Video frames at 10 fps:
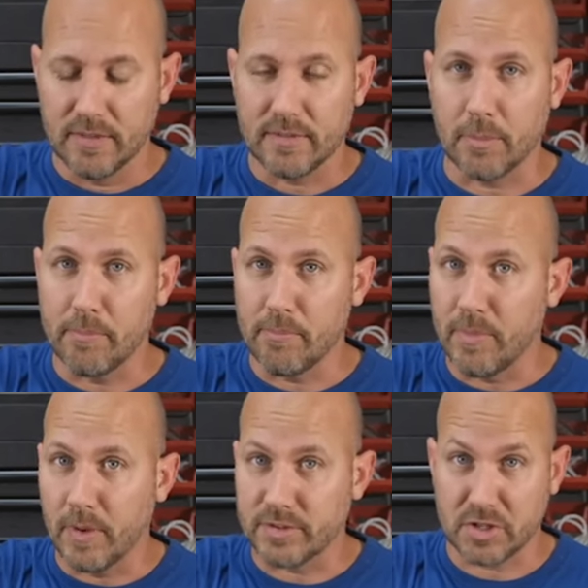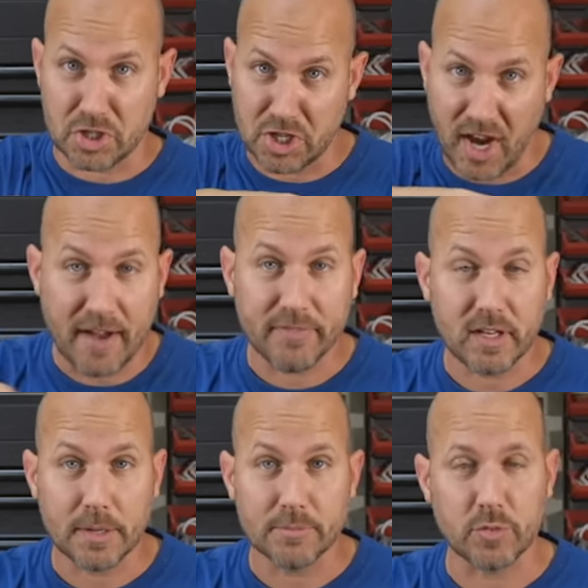The, there's a shaft
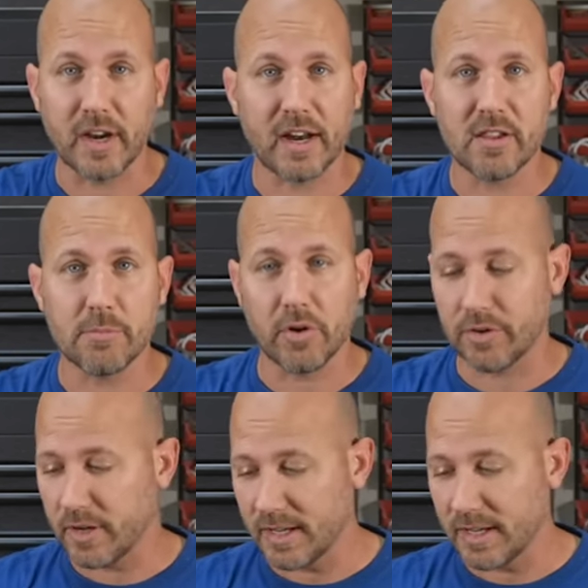that comes right out of the motor